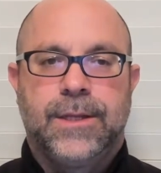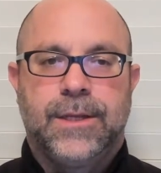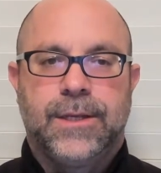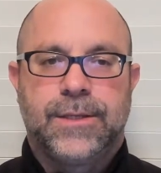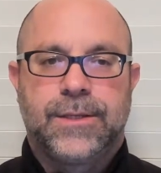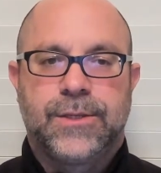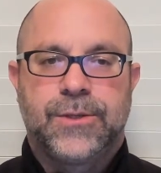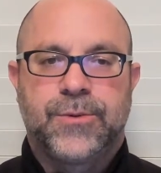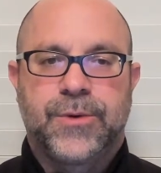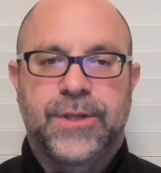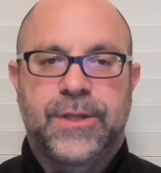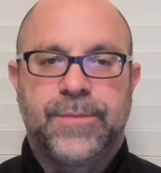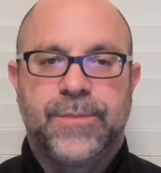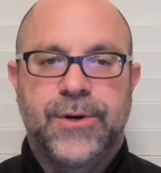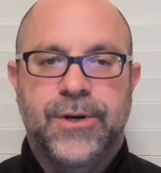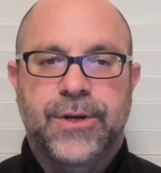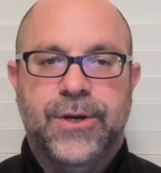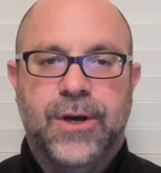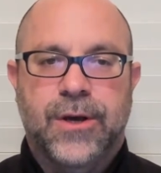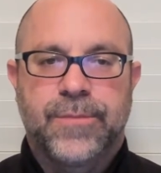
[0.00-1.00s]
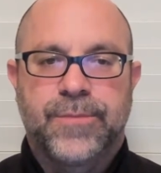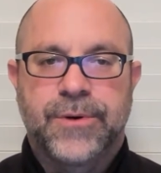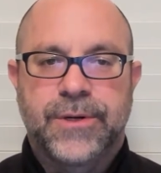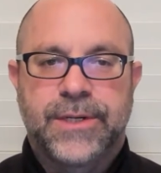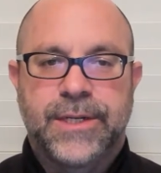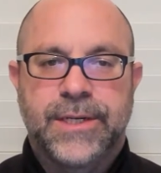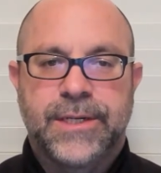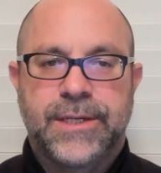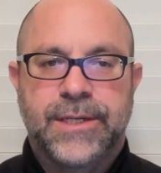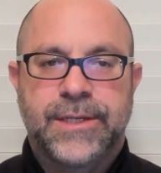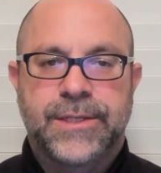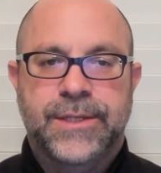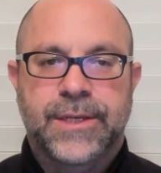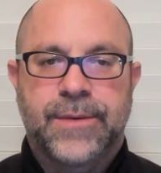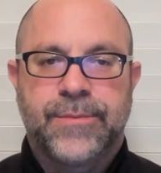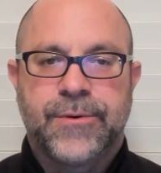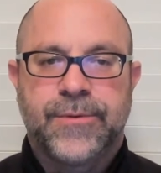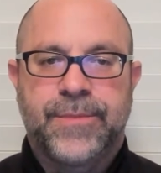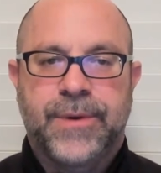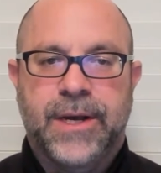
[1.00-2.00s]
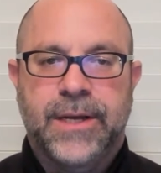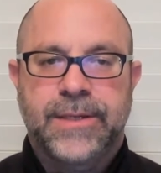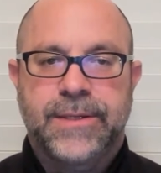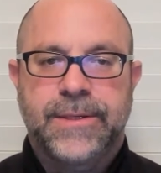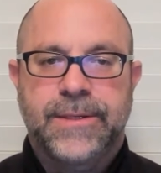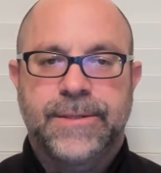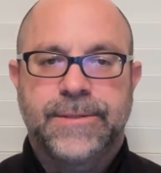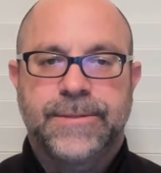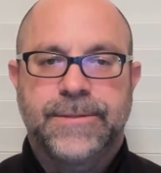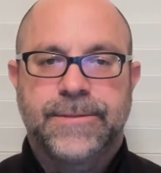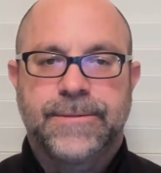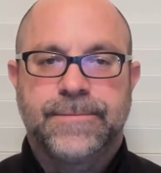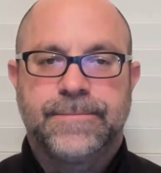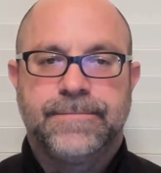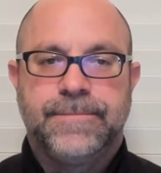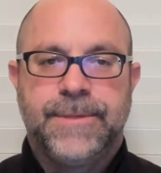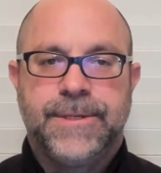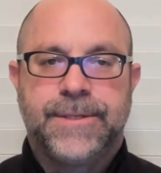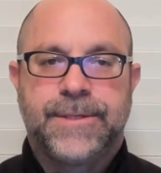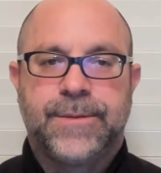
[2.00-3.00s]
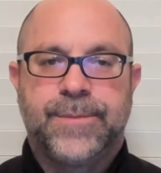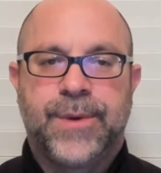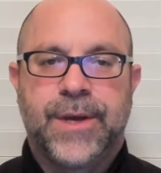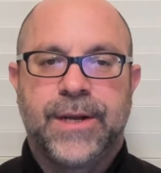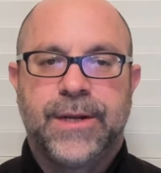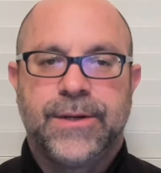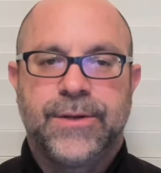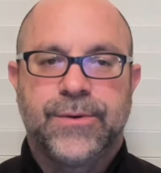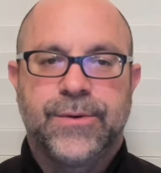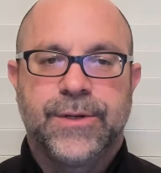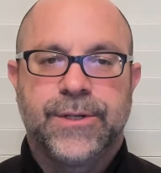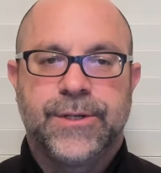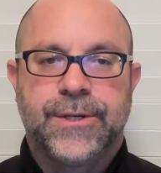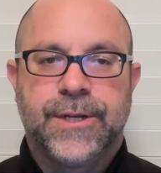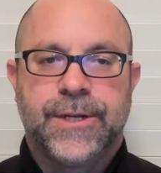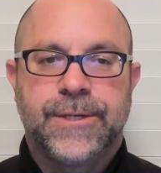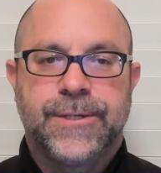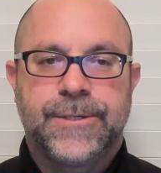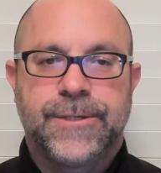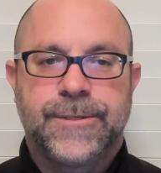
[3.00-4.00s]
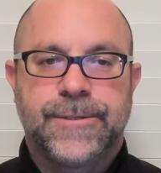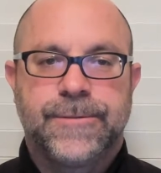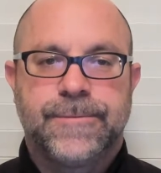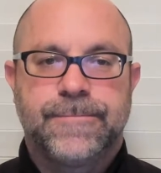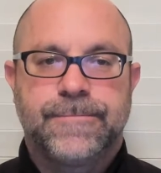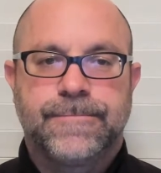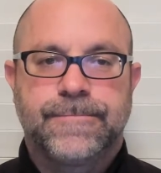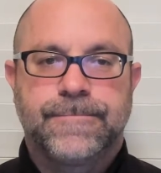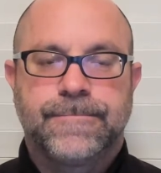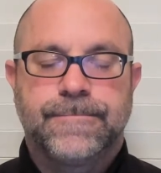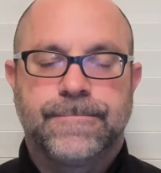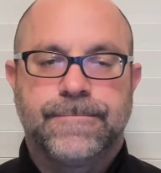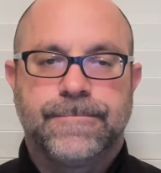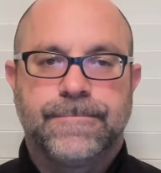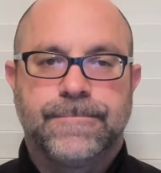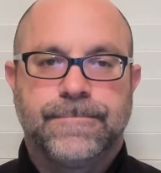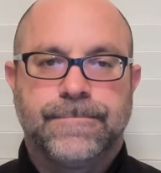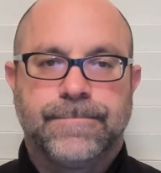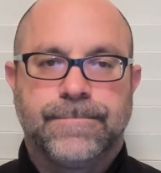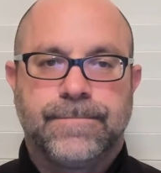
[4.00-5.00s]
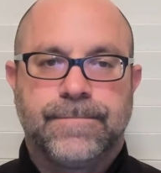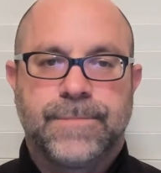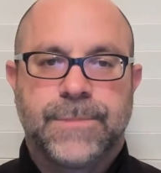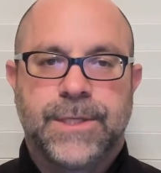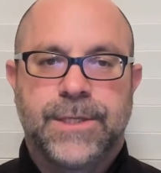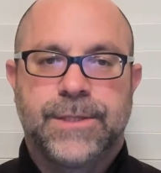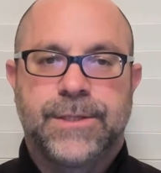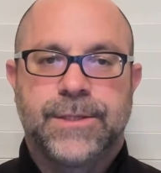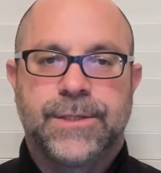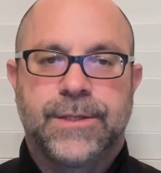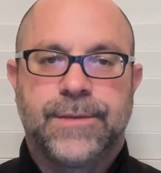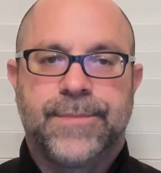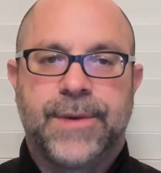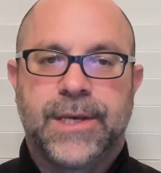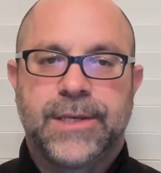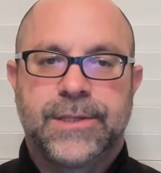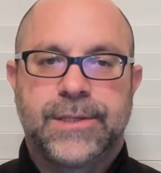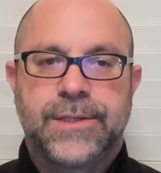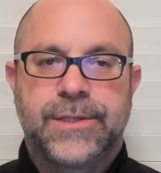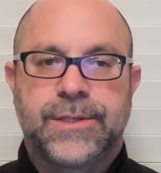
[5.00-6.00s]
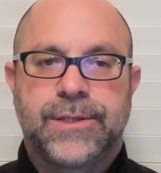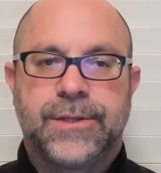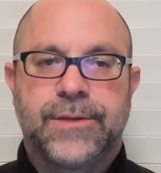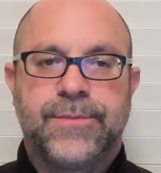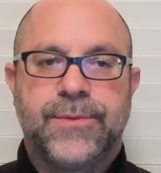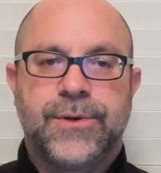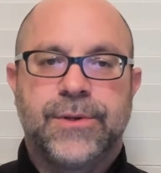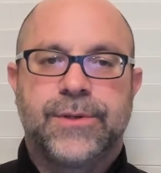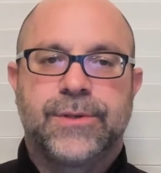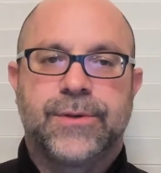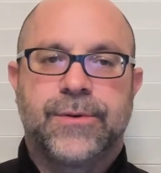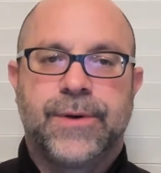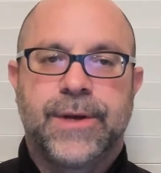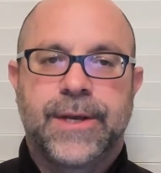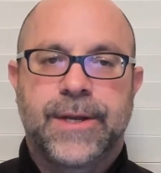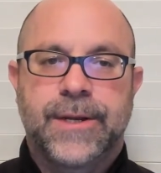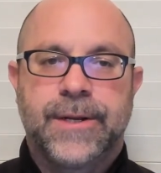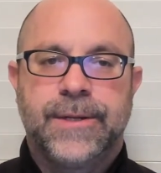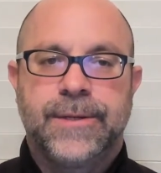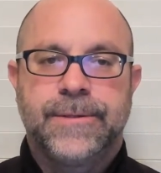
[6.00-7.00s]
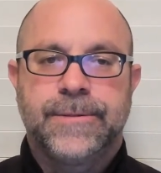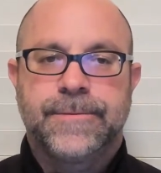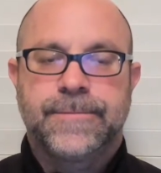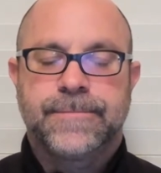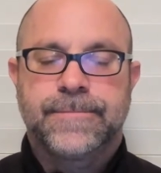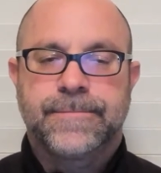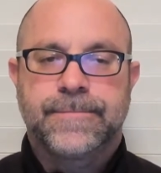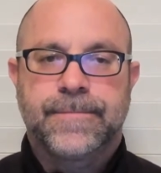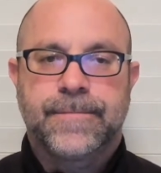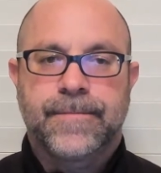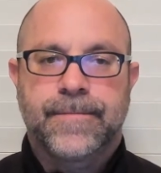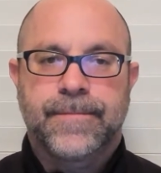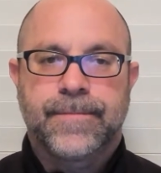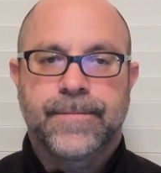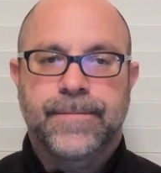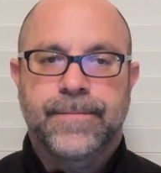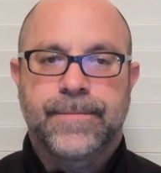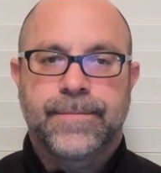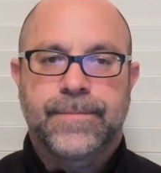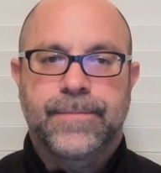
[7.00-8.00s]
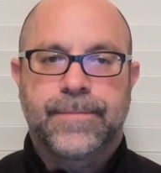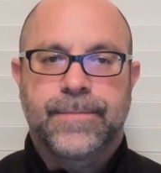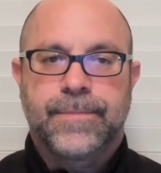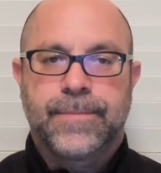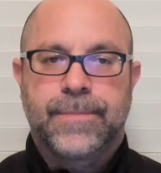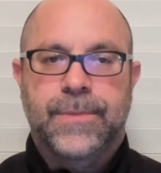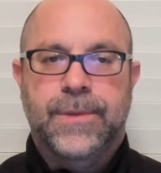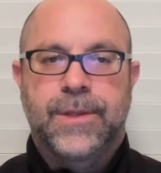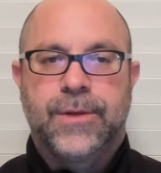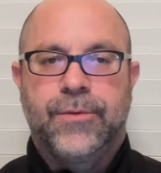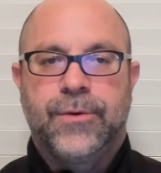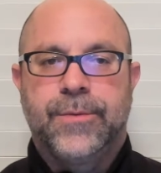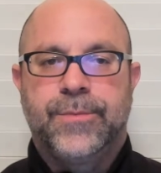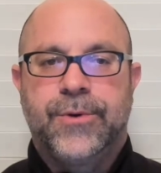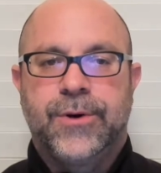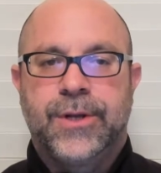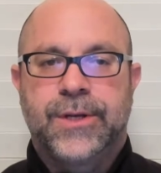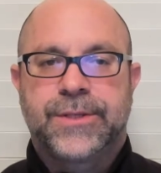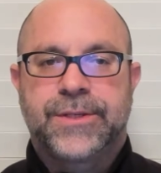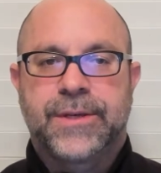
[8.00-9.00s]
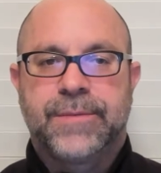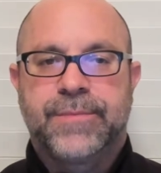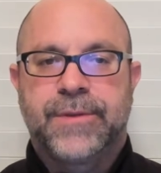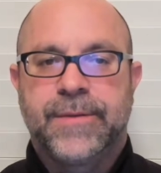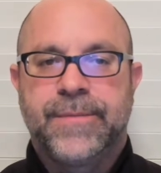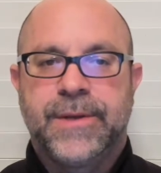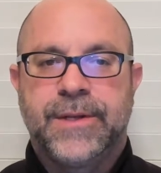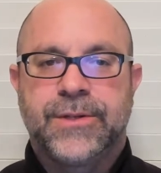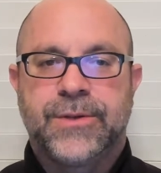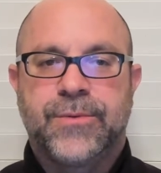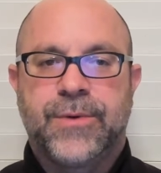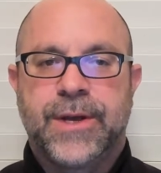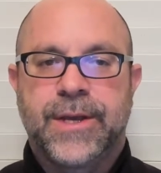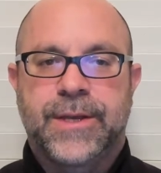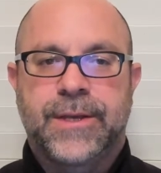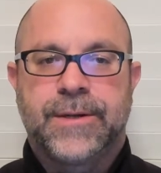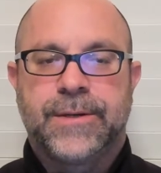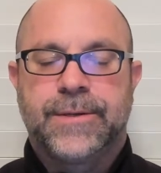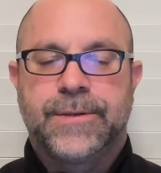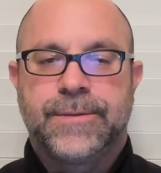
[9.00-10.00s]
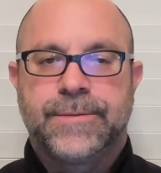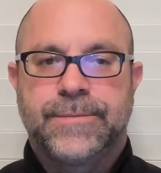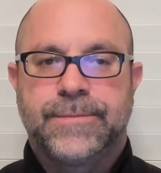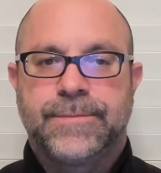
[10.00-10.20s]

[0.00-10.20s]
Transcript: This is what the Buddha called pratitya samuppada, means dependent origination. This is the basis of the Buddha's awakening. The word Buddha simply means awakened.